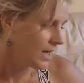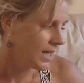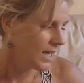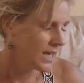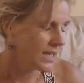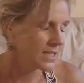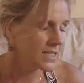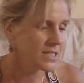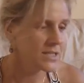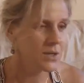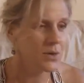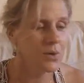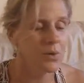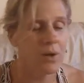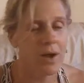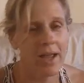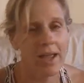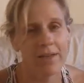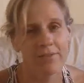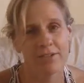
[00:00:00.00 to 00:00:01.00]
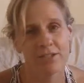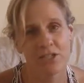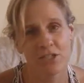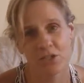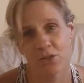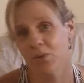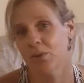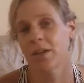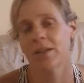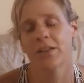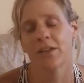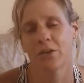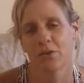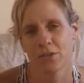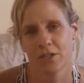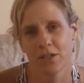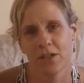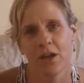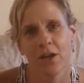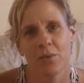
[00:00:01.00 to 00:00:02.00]
And so I have a story that
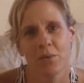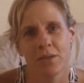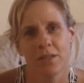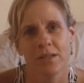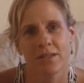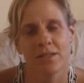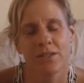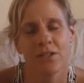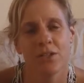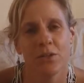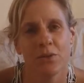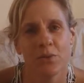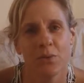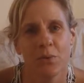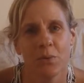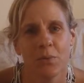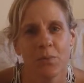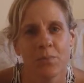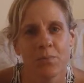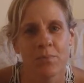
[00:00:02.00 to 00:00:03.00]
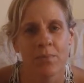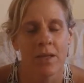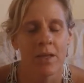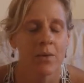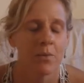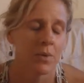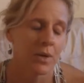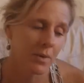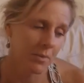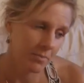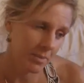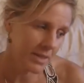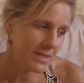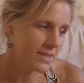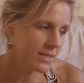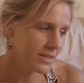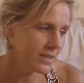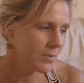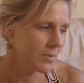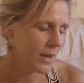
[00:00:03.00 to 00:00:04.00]
goes along with this too. Well,
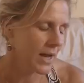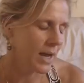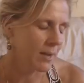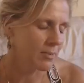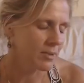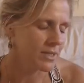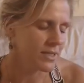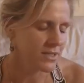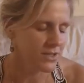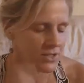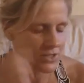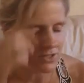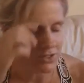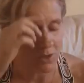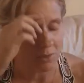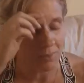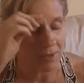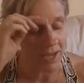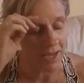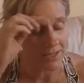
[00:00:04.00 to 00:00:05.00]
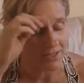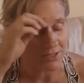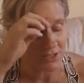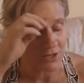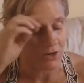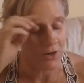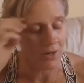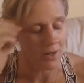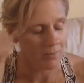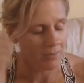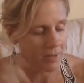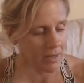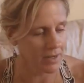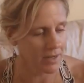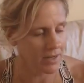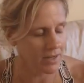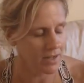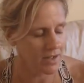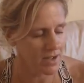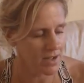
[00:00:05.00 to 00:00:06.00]
basically what happens, just to go back, sorry, but
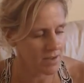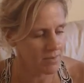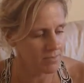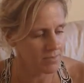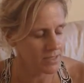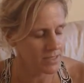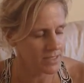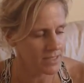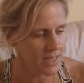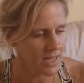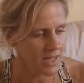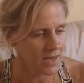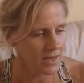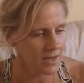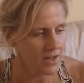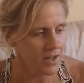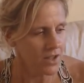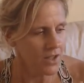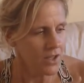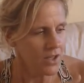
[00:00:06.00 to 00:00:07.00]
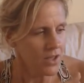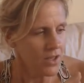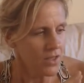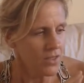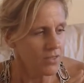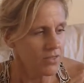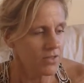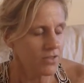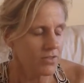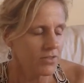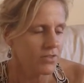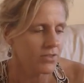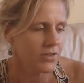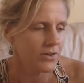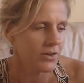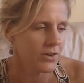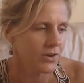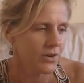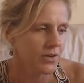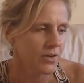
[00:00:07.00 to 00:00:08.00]
is that
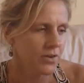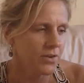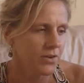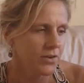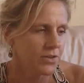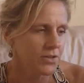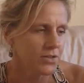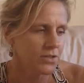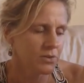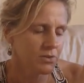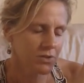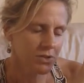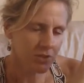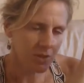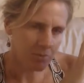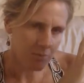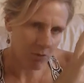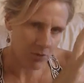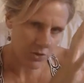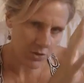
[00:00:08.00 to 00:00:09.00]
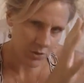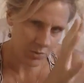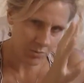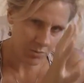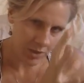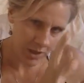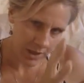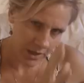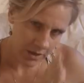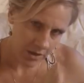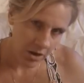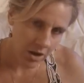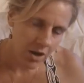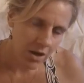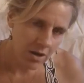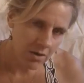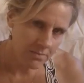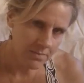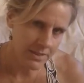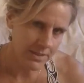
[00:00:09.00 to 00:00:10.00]
their social emotional brain
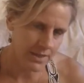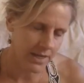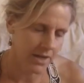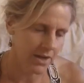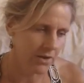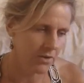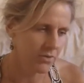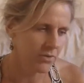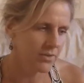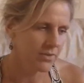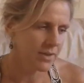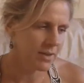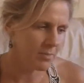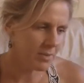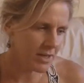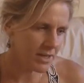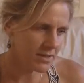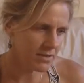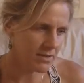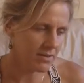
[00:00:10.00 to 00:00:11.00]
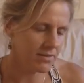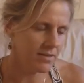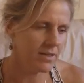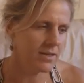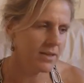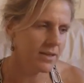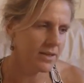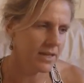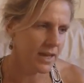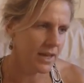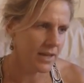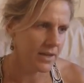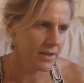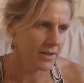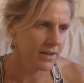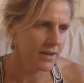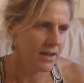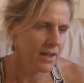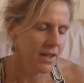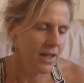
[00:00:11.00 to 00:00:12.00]
calms down, they begin to think
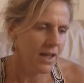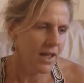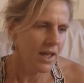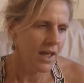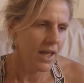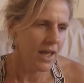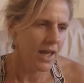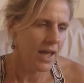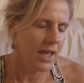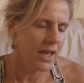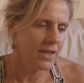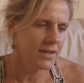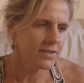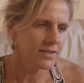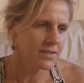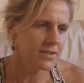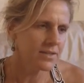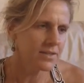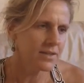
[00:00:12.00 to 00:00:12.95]
again, and